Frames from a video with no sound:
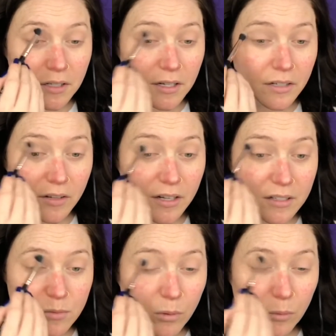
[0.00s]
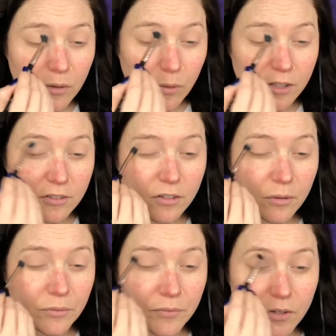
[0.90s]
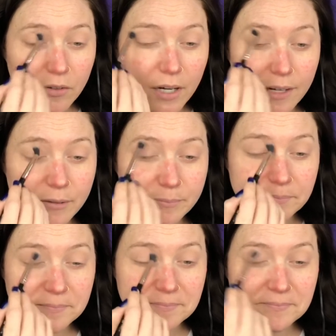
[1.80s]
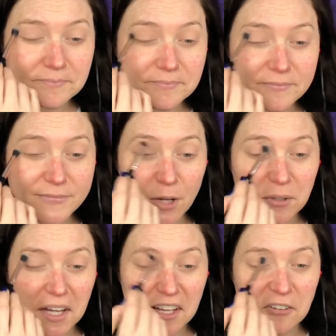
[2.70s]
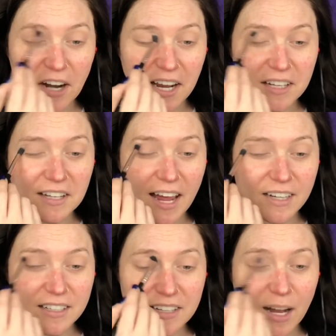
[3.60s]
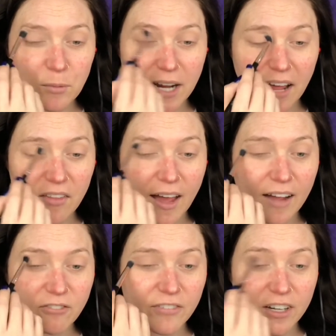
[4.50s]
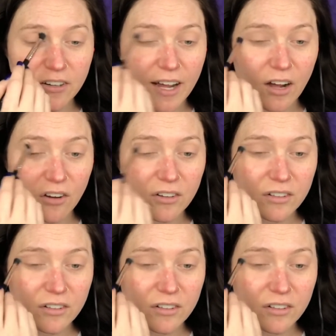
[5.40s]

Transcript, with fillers: And that is what we're going to do. Okay. Okay, great. Glad we got that figured out.